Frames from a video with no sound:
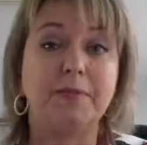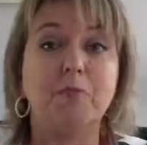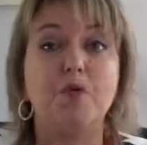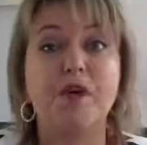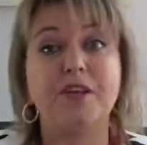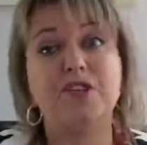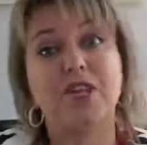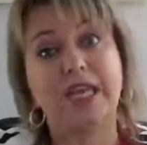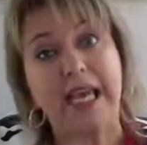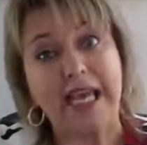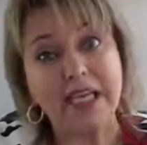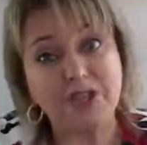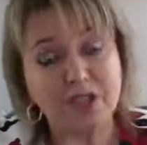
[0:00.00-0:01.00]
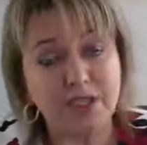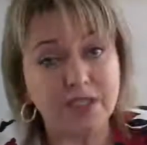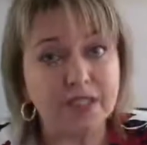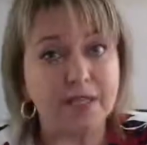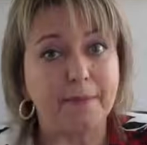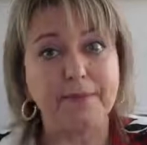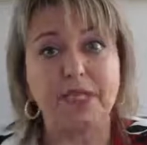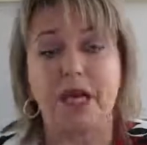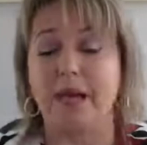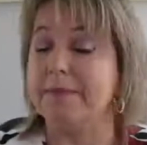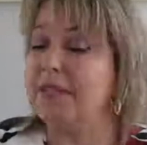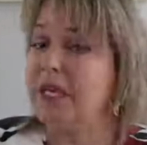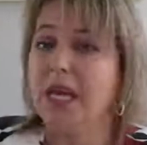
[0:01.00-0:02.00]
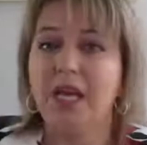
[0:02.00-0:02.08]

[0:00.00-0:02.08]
more education sometimes.